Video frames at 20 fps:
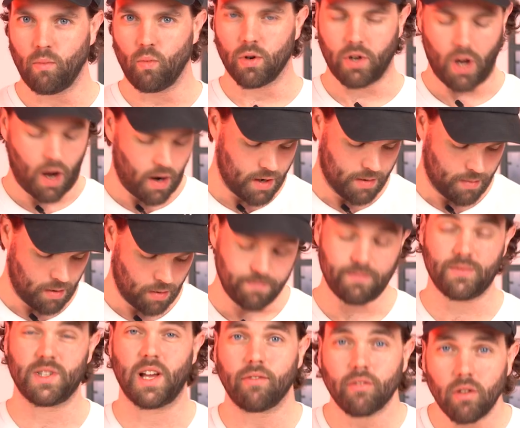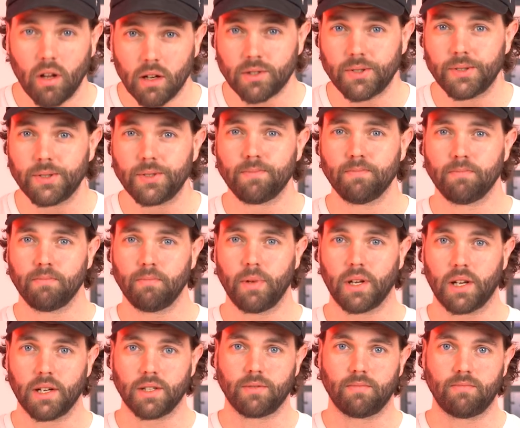we're talking about Ceph clusters,
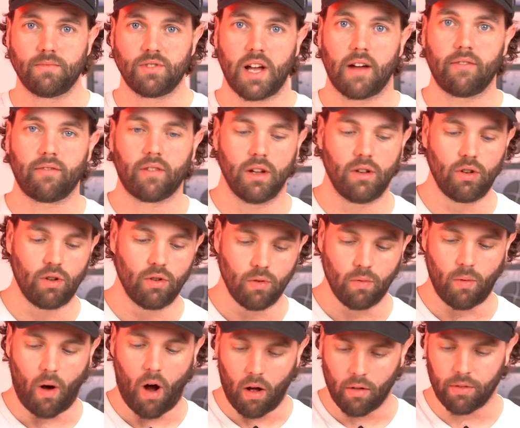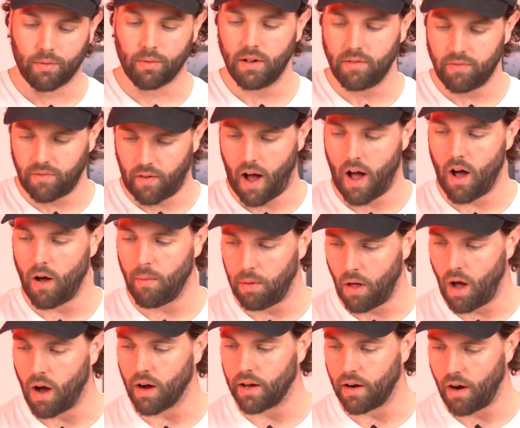because Ceph can do all three, file,
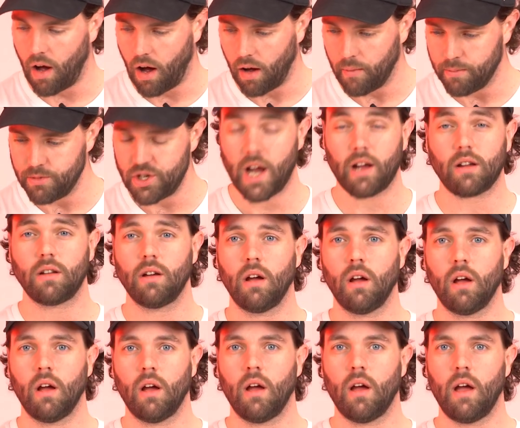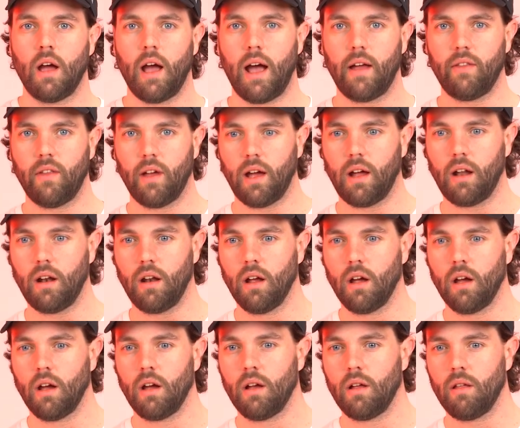block, and object. And then
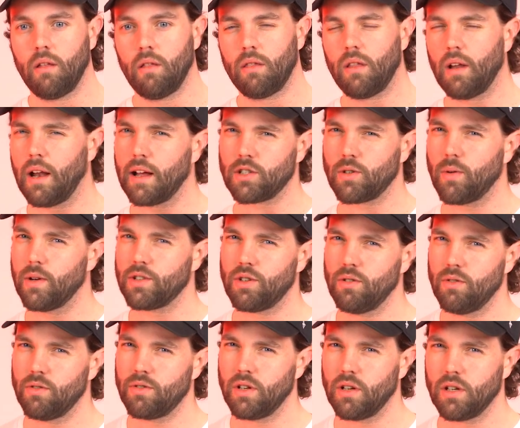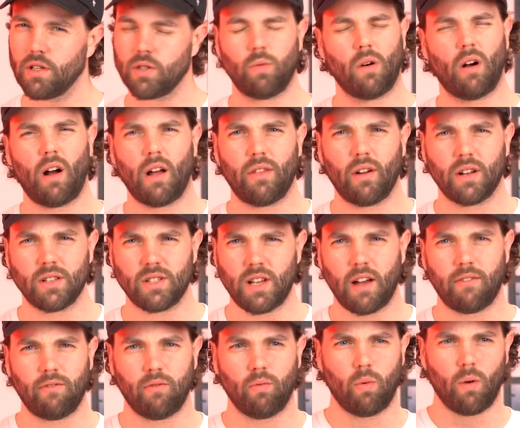the next question usually is, well, I thought
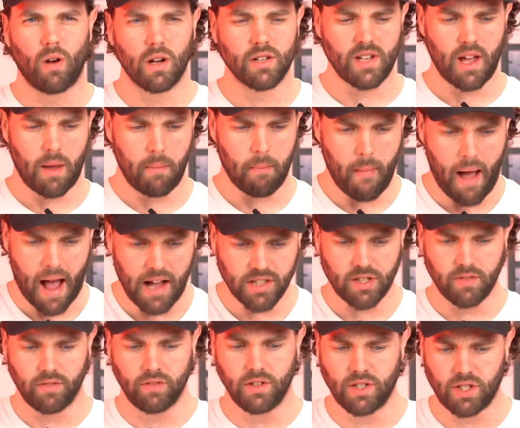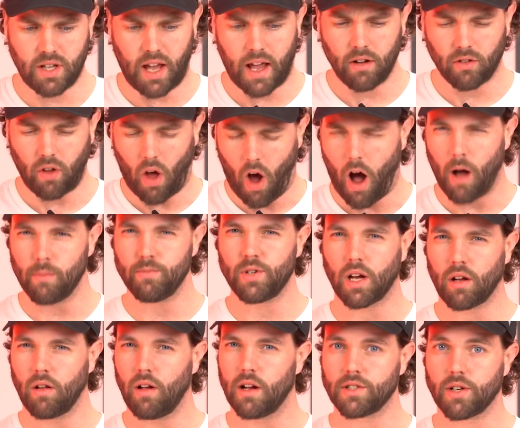Ceph was a massively scaled
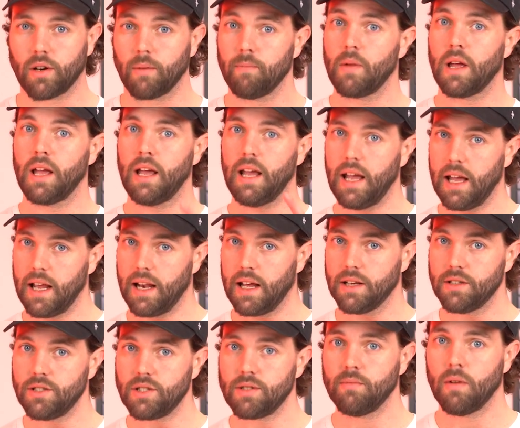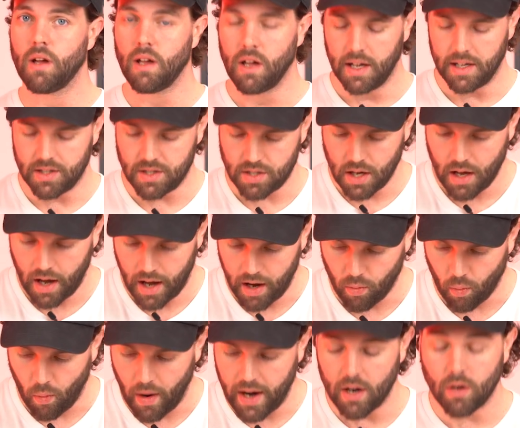object cluster. It is. It's a
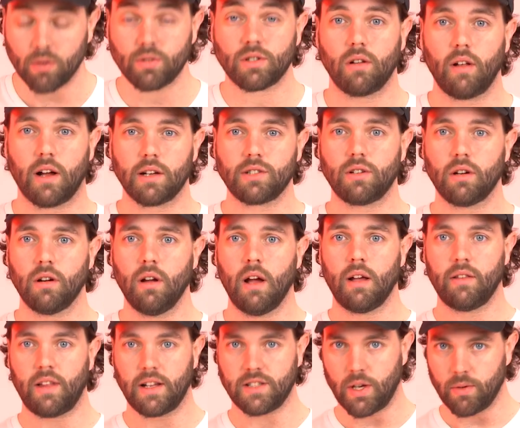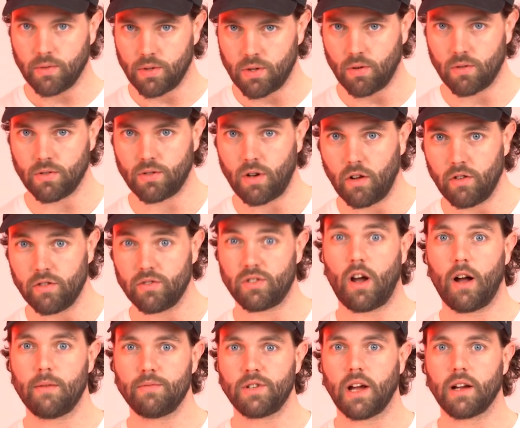RADOS cluster. That's how it stores all its
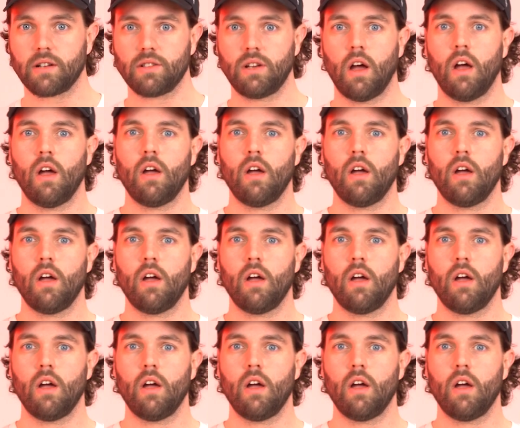objects.